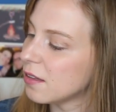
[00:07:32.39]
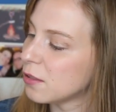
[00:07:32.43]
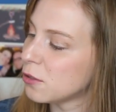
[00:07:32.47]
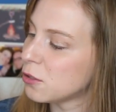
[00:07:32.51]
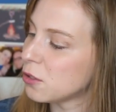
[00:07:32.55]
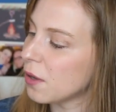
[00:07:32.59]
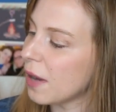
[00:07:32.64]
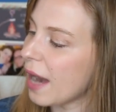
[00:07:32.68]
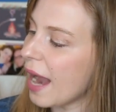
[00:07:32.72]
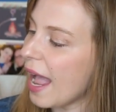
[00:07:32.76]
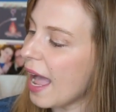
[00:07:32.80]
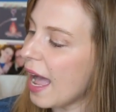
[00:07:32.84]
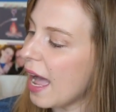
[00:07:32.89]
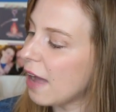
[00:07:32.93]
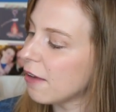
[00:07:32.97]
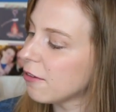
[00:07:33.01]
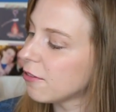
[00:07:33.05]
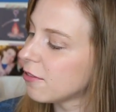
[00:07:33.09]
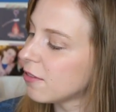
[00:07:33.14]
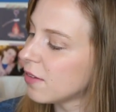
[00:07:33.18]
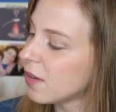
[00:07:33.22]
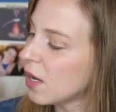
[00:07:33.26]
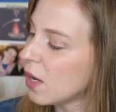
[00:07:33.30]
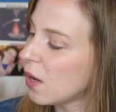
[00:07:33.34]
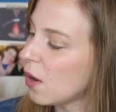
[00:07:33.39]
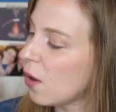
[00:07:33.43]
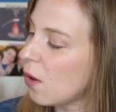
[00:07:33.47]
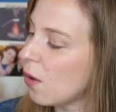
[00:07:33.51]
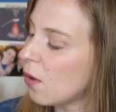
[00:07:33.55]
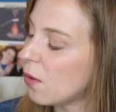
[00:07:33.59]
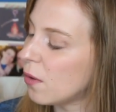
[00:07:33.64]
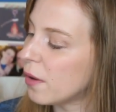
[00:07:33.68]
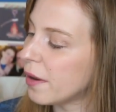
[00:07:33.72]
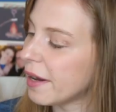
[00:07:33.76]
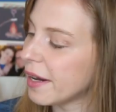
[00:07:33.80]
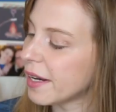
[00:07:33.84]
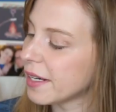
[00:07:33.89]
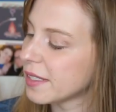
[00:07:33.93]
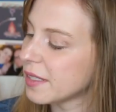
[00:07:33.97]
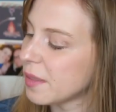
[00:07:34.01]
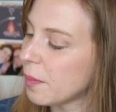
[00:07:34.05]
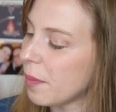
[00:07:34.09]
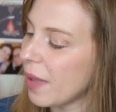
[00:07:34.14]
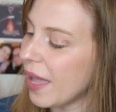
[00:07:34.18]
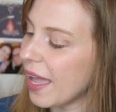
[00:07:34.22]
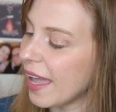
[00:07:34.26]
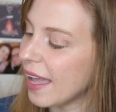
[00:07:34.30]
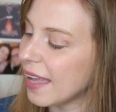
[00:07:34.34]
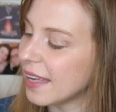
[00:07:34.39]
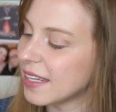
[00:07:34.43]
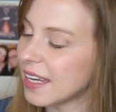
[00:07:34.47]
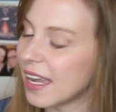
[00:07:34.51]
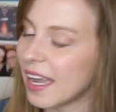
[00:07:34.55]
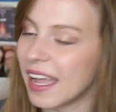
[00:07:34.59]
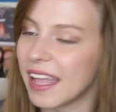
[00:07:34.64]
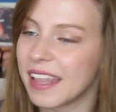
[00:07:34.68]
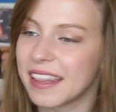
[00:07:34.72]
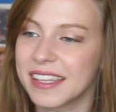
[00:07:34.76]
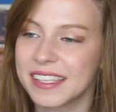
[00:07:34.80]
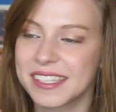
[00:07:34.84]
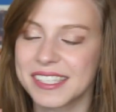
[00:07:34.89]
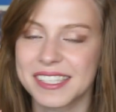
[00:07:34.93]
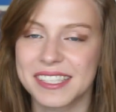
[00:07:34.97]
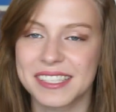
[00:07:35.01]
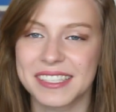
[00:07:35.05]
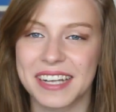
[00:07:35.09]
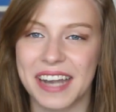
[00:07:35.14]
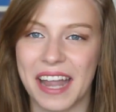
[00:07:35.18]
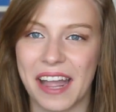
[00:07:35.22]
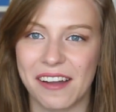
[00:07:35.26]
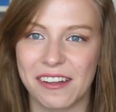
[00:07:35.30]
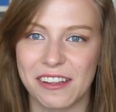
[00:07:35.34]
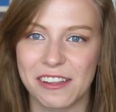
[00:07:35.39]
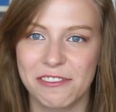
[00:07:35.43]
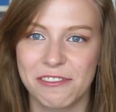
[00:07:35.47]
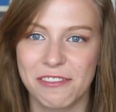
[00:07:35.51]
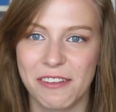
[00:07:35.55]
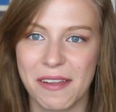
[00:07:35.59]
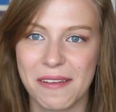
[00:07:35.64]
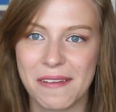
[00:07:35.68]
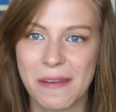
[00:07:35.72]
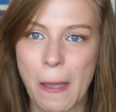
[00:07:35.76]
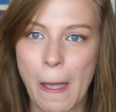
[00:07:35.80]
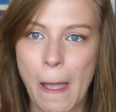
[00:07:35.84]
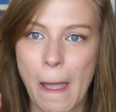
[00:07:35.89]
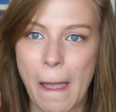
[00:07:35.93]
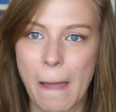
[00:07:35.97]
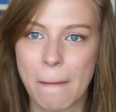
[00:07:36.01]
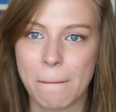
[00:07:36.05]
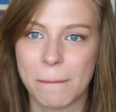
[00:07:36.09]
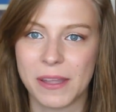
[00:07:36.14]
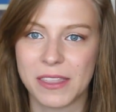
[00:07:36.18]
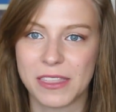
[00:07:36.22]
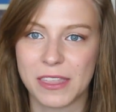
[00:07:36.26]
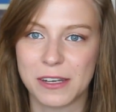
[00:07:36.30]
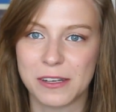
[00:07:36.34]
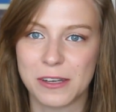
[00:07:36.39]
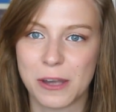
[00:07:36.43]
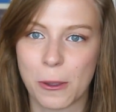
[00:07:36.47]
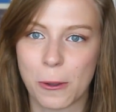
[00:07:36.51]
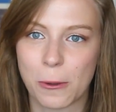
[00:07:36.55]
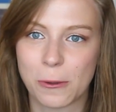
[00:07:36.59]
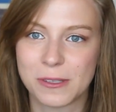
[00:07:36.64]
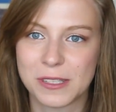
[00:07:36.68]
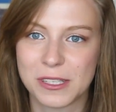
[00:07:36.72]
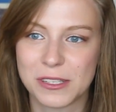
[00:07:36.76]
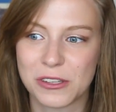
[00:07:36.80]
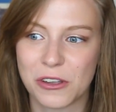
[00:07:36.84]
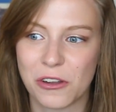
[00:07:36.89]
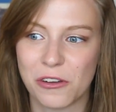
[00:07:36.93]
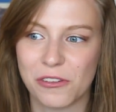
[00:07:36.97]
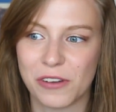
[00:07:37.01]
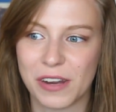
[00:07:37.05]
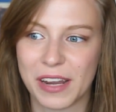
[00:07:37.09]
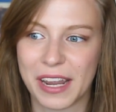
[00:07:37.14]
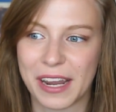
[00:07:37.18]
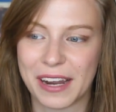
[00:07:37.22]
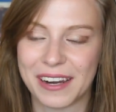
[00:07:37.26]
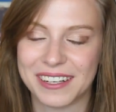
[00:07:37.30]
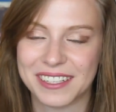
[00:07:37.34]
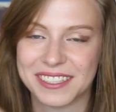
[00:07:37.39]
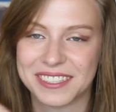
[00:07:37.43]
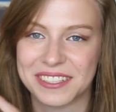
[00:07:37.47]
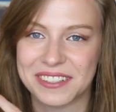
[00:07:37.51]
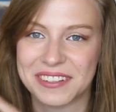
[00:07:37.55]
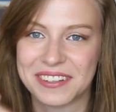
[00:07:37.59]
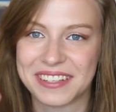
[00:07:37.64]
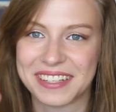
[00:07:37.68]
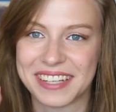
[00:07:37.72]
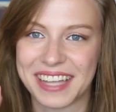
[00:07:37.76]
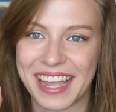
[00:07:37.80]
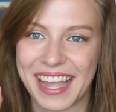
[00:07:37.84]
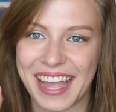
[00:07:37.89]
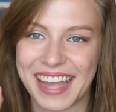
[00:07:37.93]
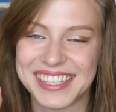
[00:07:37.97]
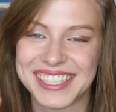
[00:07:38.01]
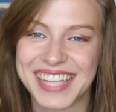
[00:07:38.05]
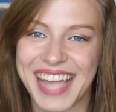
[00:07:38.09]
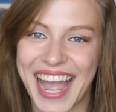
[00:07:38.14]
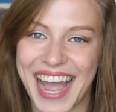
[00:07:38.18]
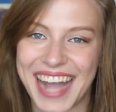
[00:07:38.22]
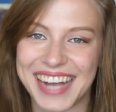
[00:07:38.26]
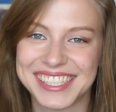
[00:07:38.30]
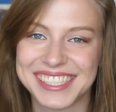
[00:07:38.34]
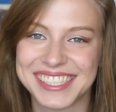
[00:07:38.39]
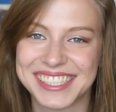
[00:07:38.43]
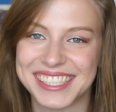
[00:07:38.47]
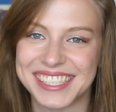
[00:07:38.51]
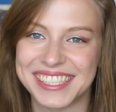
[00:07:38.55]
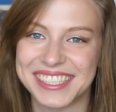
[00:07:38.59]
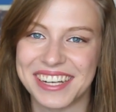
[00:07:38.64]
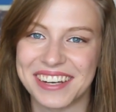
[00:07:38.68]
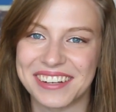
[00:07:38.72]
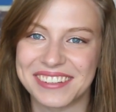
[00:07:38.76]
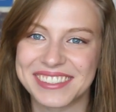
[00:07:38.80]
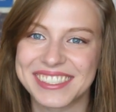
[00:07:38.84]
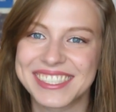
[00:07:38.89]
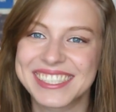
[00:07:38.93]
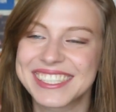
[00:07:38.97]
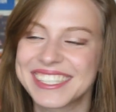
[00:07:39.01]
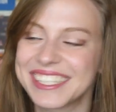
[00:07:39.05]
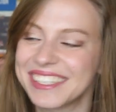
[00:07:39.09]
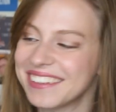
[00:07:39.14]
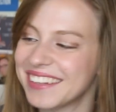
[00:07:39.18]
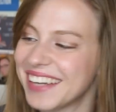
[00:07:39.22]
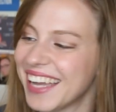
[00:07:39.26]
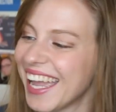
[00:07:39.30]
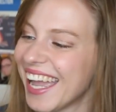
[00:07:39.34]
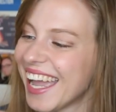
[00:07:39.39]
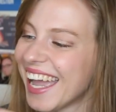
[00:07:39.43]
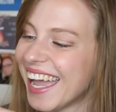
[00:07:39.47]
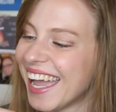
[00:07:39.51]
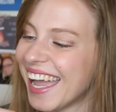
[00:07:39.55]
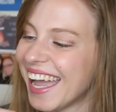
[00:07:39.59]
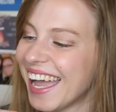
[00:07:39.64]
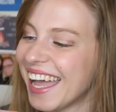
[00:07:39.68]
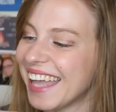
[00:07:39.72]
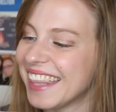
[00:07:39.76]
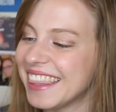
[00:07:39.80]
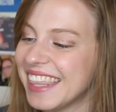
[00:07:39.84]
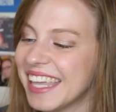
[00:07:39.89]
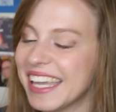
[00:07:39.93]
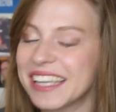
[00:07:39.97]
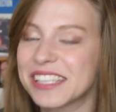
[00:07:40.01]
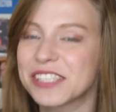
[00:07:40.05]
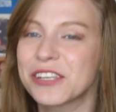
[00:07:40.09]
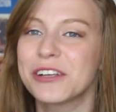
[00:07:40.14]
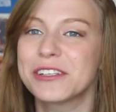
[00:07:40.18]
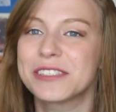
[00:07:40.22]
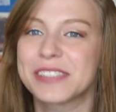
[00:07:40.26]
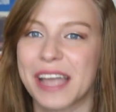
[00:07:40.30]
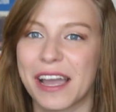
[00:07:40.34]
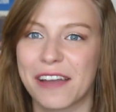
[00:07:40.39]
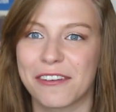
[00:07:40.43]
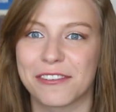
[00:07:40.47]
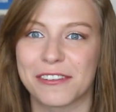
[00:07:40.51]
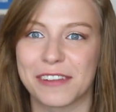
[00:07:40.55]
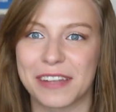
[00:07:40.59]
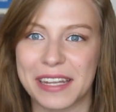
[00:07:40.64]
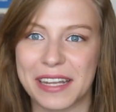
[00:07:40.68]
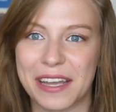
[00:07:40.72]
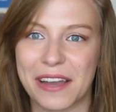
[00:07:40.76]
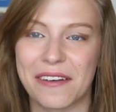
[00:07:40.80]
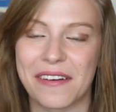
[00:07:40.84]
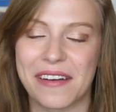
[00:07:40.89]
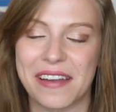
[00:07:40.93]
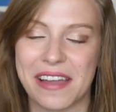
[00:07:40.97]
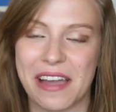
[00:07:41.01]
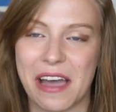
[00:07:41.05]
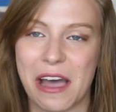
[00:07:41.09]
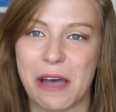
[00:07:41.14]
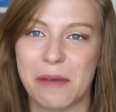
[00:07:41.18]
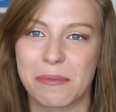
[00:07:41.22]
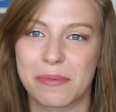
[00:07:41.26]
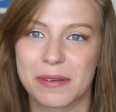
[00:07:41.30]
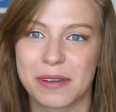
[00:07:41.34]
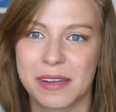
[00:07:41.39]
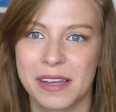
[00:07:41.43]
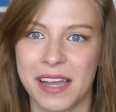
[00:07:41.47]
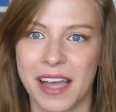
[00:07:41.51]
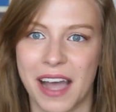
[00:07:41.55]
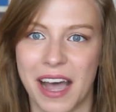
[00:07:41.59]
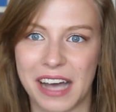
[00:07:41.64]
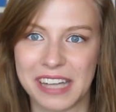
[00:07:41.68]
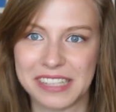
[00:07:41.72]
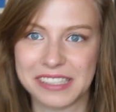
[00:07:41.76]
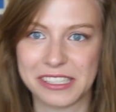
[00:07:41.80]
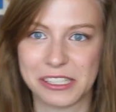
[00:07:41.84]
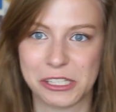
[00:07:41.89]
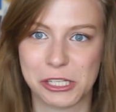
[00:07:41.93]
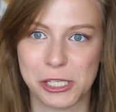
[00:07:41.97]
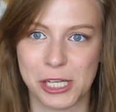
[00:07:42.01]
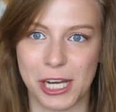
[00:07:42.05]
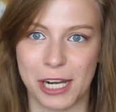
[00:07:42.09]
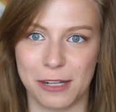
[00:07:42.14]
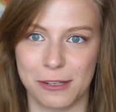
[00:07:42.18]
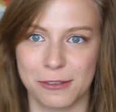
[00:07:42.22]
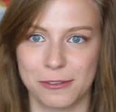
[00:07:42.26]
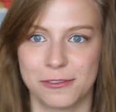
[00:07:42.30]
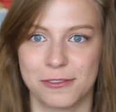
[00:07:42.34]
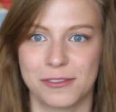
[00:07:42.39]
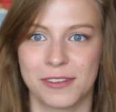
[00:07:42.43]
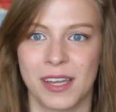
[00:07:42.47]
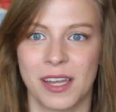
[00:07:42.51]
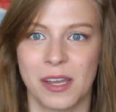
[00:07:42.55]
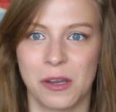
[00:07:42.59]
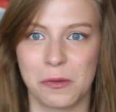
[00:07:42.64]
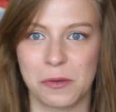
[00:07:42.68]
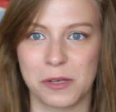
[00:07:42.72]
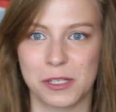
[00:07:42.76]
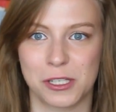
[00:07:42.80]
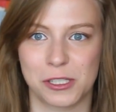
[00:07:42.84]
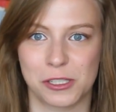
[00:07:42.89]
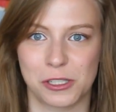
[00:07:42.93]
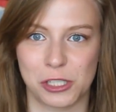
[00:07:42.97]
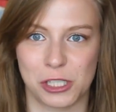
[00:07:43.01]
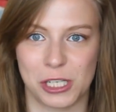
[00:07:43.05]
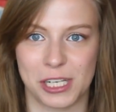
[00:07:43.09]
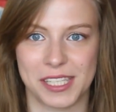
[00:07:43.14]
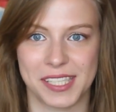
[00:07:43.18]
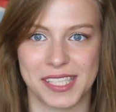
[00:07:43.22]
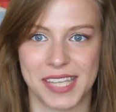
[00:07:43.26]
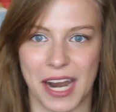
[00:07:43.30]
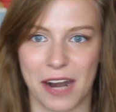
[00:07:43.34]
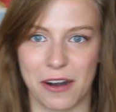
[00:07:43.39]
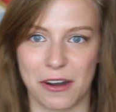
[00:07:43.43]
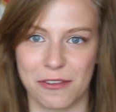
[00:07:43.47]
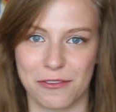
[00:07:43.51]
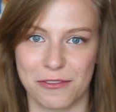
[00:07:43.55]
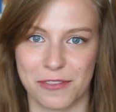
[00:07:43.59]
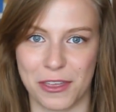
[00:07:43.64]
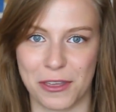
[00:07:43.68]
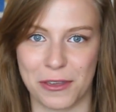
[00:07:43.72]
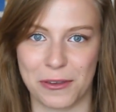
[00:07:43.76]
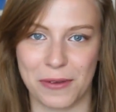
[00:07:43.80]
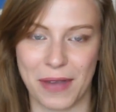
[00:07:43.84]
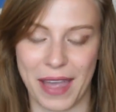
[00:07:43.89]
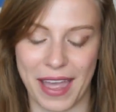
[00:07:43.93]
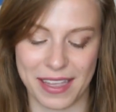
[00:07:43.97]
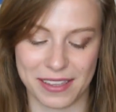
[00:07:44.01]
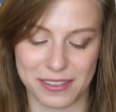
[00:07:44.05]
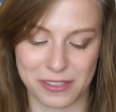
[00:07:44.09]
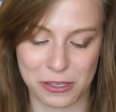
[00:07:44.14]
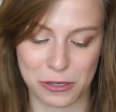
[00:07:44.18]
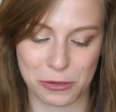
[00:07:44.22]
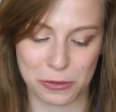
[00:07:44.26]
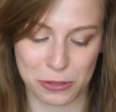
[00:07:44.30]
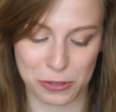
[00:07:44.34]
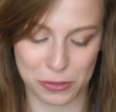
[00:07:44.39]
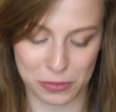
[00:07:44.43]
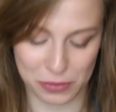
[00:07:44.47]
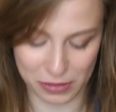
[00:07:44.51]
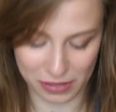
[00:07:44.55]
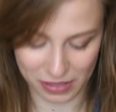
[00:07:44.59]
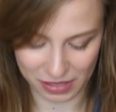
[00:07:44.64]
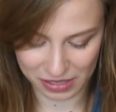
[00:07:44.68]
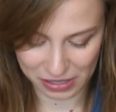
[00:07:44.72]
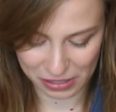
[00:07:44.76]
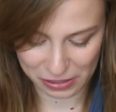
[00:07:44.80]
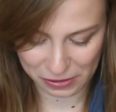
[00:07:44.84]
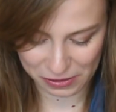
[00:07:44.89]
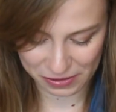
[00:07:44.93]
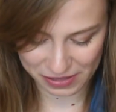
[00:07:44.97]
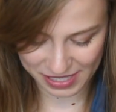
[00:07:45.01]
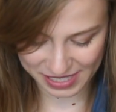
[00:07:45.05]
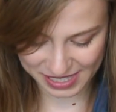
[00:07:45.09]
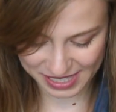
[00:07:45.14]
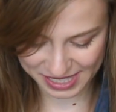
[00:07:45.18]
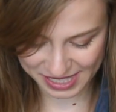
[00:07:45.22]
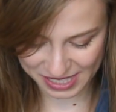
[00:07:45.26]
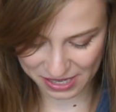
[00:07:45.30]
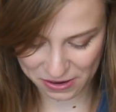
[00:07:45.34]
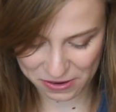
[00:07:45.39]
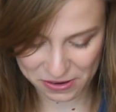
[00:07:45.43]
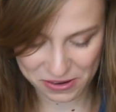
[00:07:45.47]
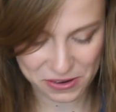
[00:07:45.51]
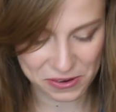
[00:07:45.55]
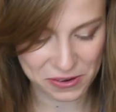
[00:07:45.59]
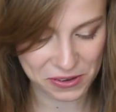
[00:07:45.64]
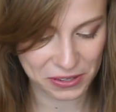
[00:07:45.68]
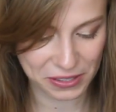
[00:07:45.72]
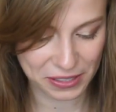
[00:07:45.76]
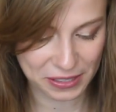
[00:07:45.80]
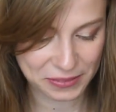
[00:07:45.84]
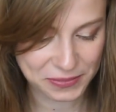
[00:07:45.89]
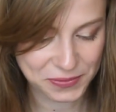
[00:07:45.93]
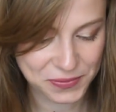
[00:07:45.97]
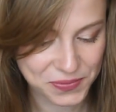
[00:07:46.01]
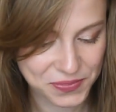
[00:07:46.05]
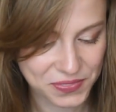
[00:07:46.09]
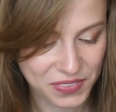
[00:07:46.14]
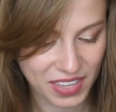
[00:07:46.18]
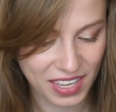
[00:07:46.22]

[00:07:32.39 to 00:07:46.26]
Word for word: giraffe, horse, panda, and this is an elephant, but the nose is over here, so you can like attach the nose to it. These are definitely going up on the shelf, which is just out of view as usual. Oh, that's so cool.